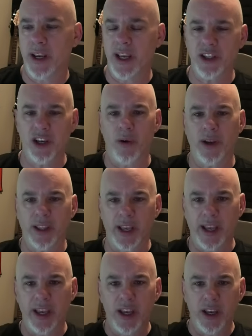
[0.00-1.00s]
He's going
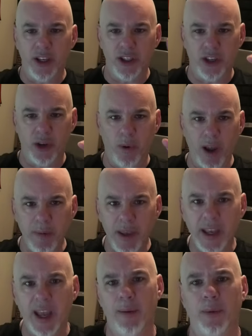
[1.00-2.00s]
like, so you want to be
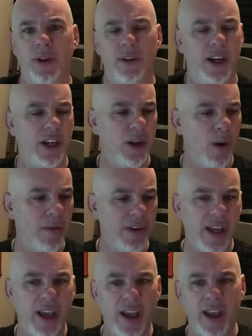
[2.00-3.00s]
a gambler, and you go every
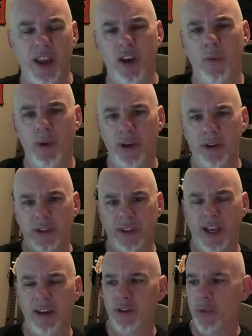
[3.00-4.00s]
day, and you win your
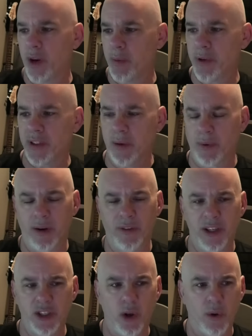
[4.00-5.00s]
10, 20%, whatever
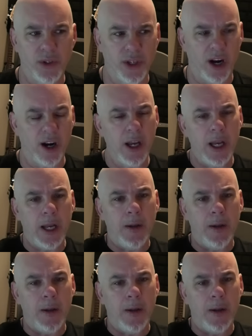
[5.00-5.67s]
his goals are.